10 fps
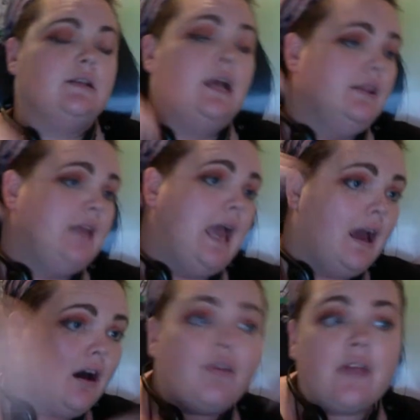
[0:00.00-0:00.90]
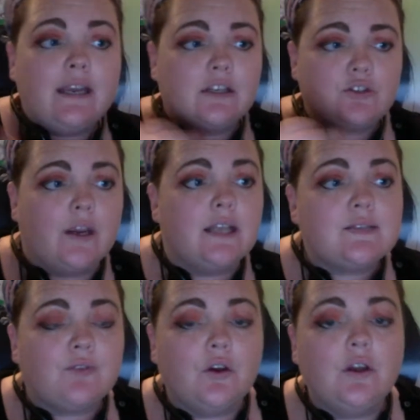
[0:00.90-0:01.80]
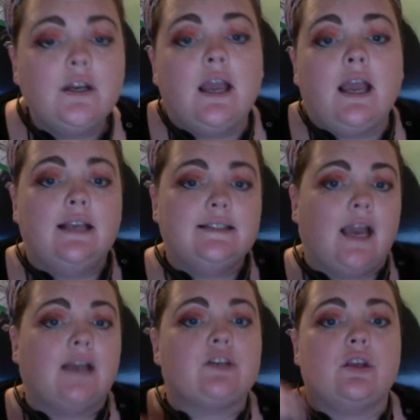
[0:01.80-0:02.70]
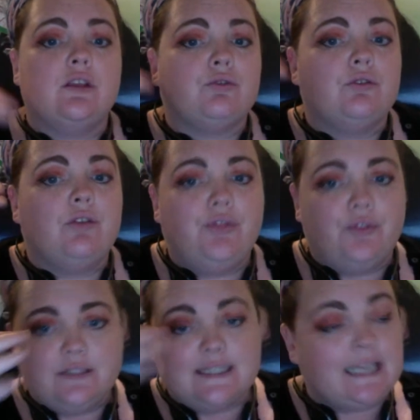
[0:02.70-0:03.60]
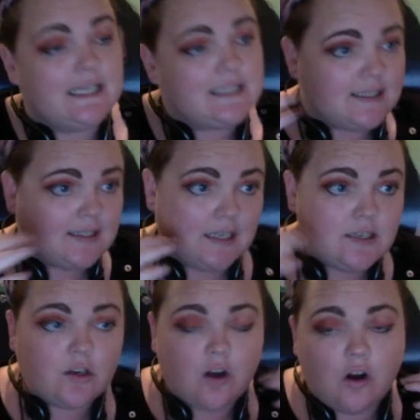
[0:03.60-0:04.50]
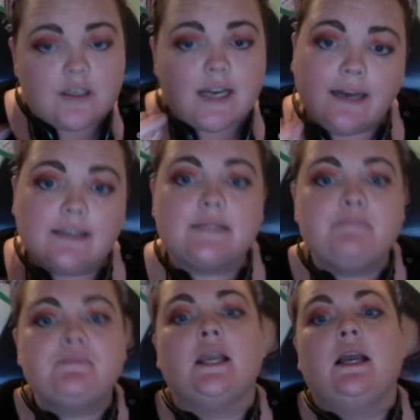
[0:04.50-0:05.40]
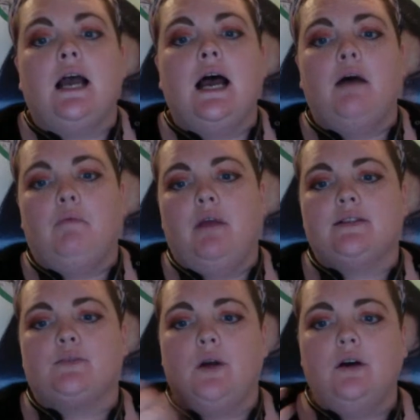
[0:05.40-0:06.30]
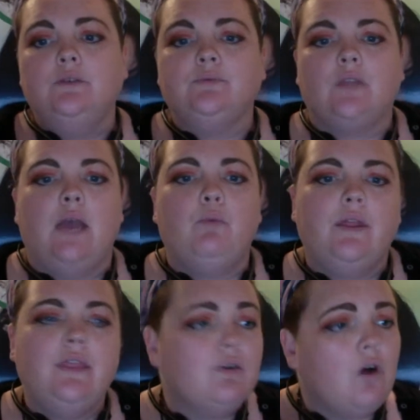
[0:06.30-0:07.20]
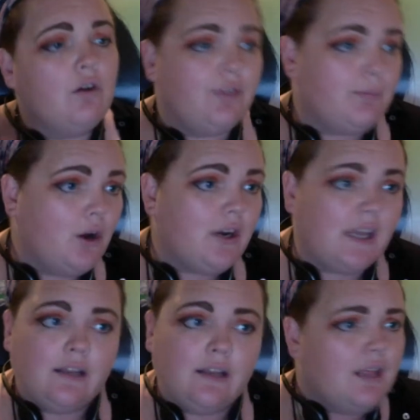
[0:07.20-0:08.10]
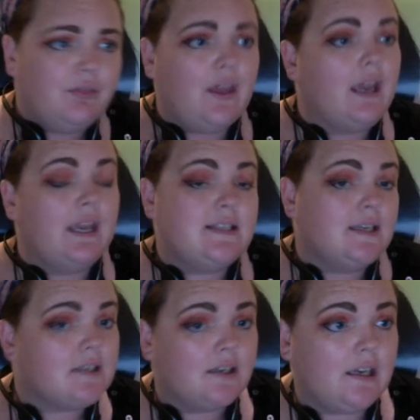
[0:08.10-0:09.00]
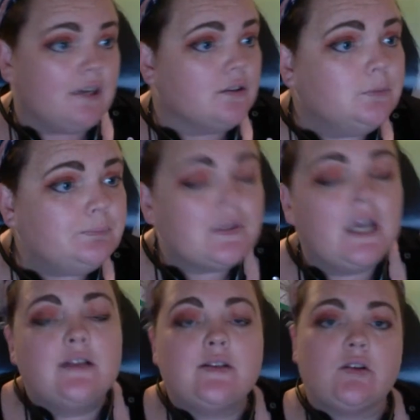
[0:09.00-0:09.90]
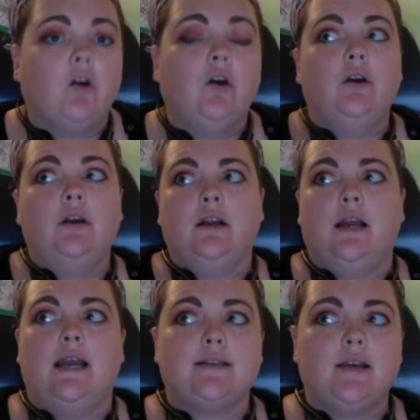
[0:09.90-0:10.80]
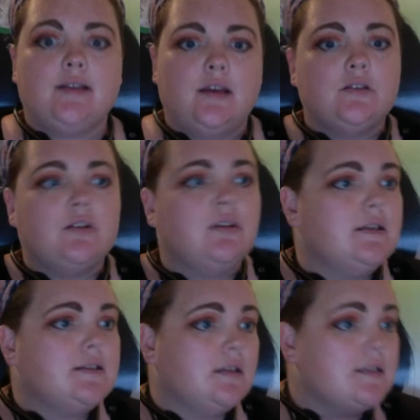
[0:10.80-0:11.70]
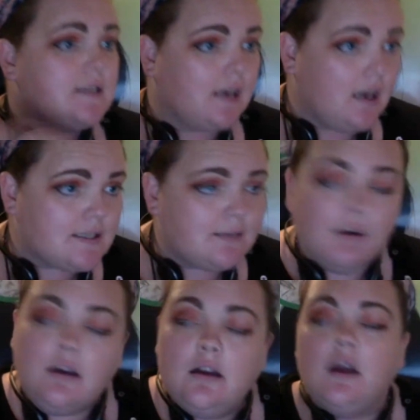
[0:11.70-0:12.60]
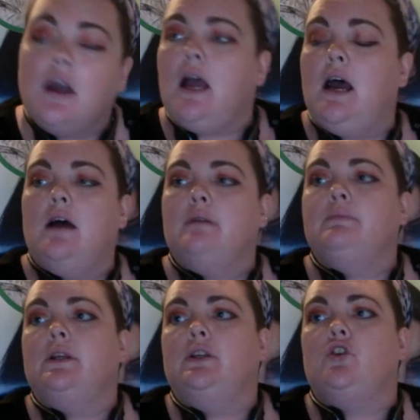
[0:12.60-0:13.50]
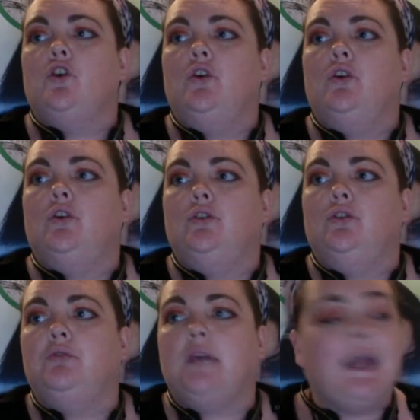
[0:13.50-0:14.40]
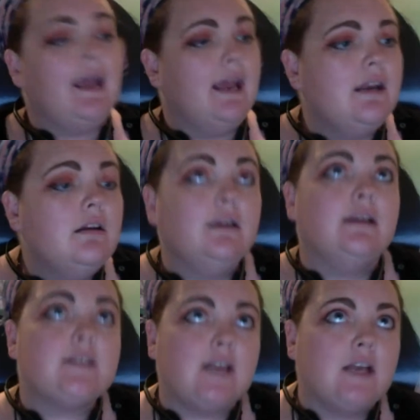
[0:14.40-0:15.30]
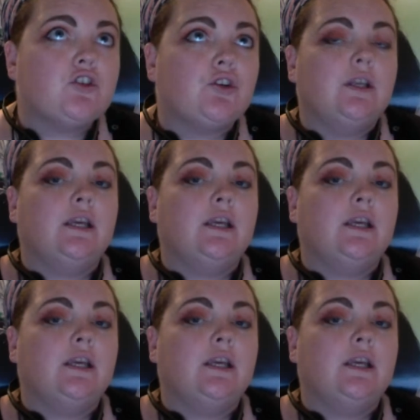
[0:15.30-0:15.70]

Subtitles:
How they are transferred is actually through skin to skin contact as well. And when they're off the body, they're easy to kill. So as I said to this customer, you can essentially